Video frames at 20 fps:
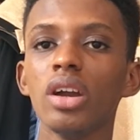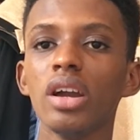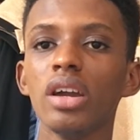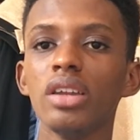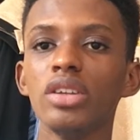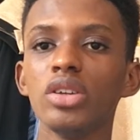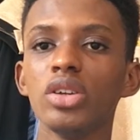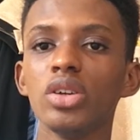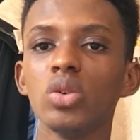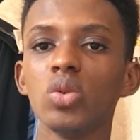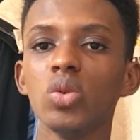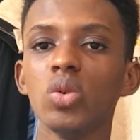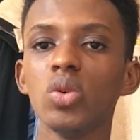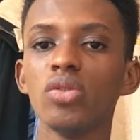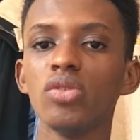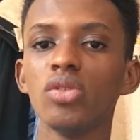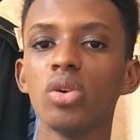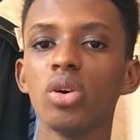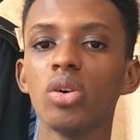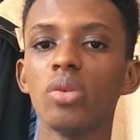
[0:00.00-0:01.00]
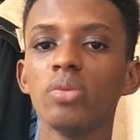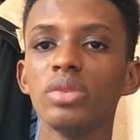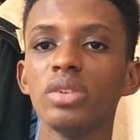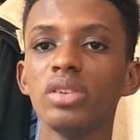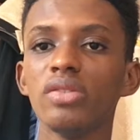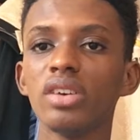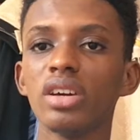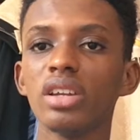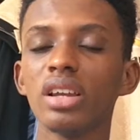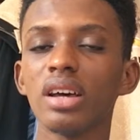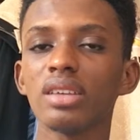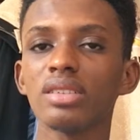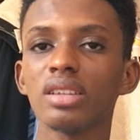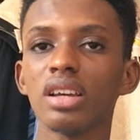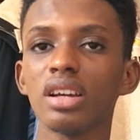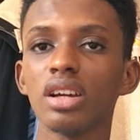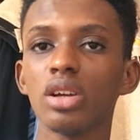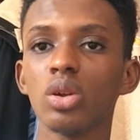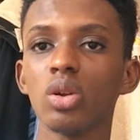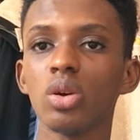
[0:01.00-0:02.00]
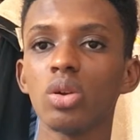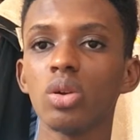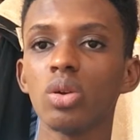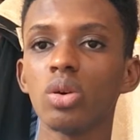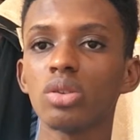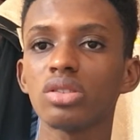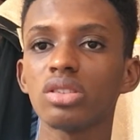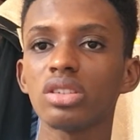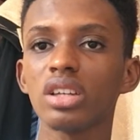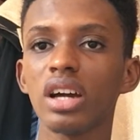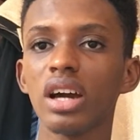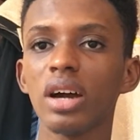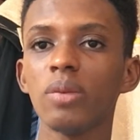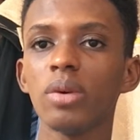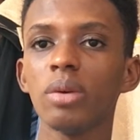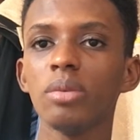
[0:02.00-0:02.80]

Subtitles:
And you can go for defenders like Lundstram,